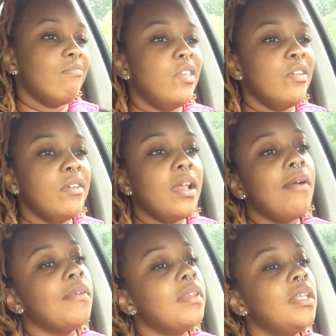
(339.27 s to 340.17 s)
you're
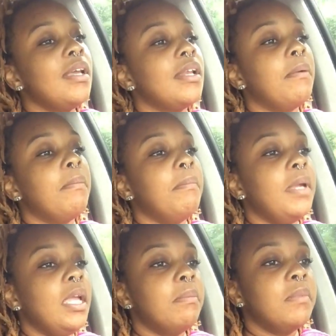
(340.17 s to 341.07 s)
not really gonna
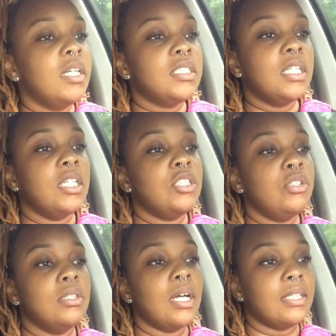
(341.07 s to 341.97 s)
make much unless
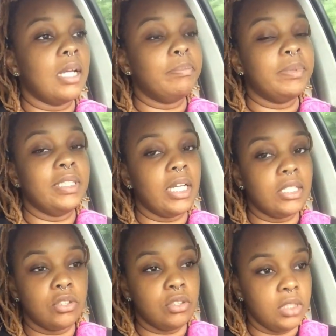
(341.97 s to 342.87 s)
you got that
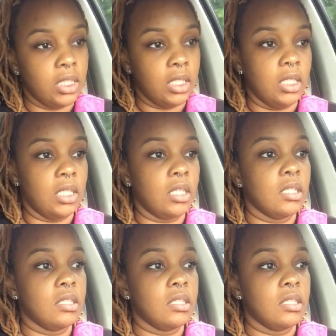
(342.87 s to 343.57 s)
PhD